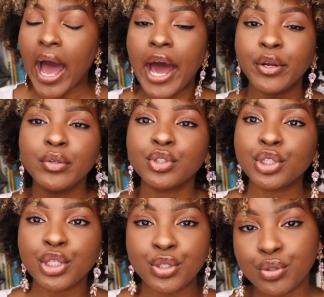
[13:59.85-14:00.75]
I don't
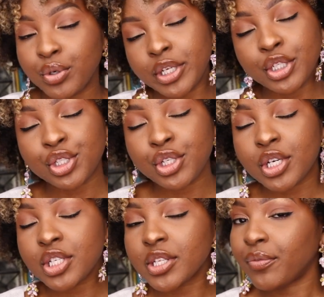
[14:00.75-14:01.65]
usually do
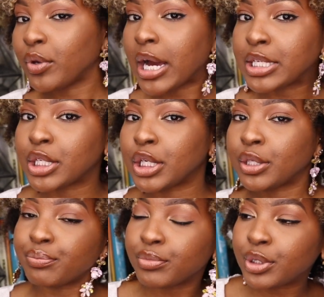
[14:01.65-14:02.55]
conditioners. If you guys
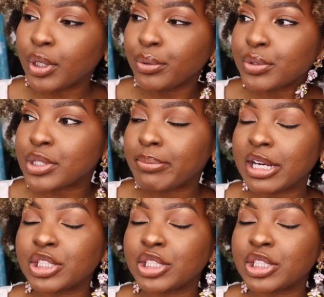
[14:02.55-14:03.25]
are, you know, used to my